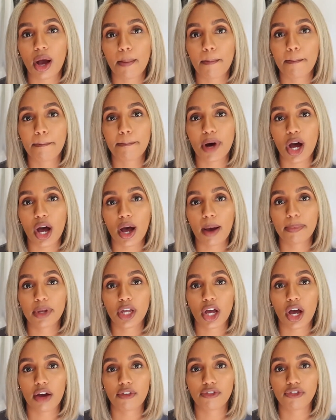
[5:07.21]
a bob
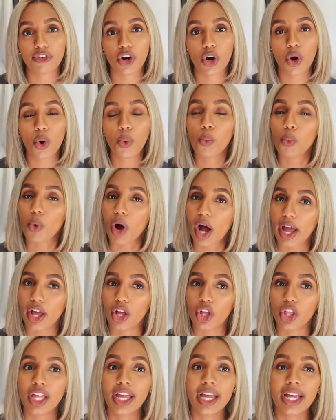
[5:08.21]
cut for a
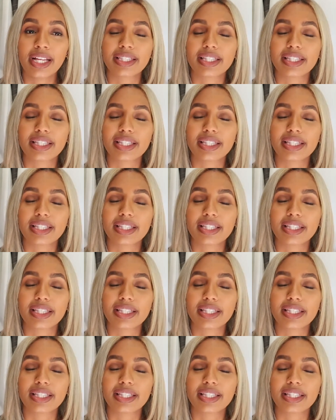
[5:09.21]
while.